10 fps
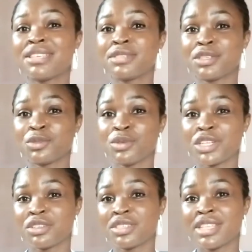
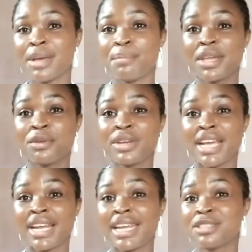situations that make you
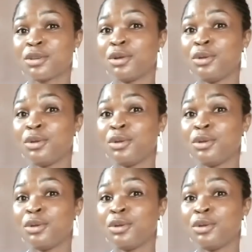neglect or